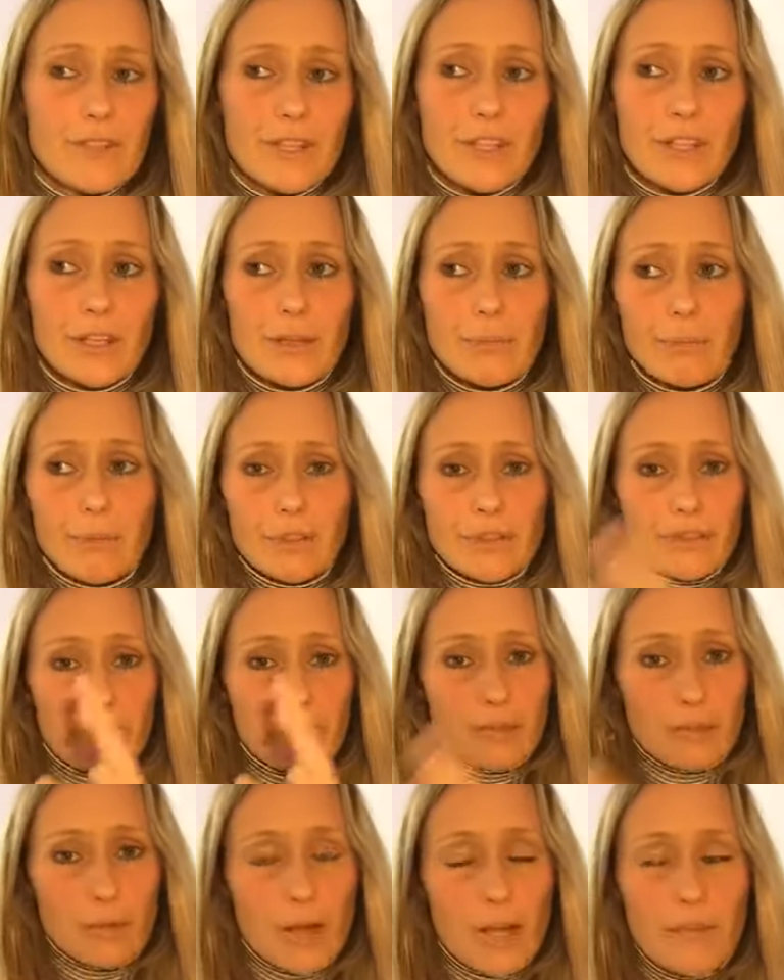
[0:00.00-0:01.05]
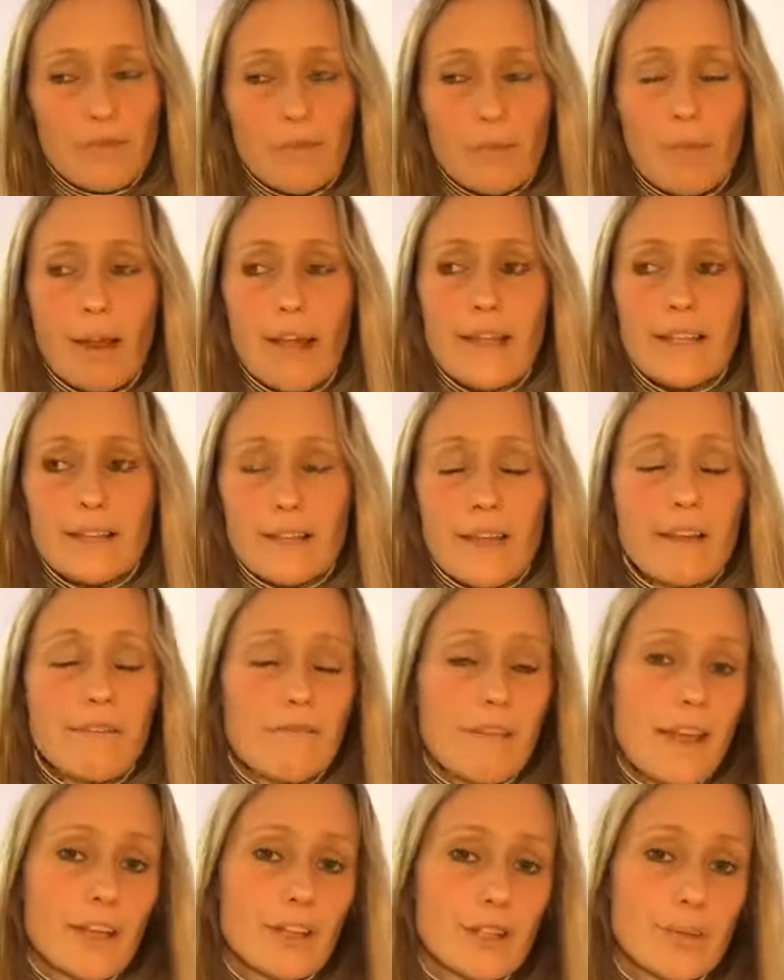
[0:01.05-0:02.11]
and your blood sugar's all over the place, and that
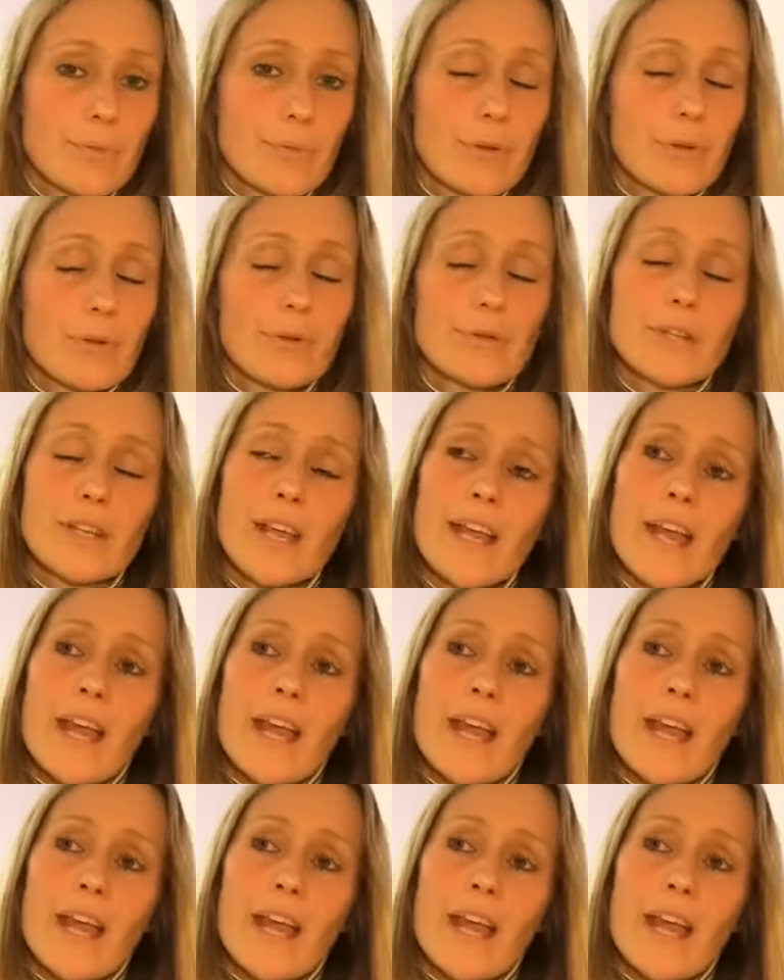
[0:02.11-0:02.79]
affects your mood.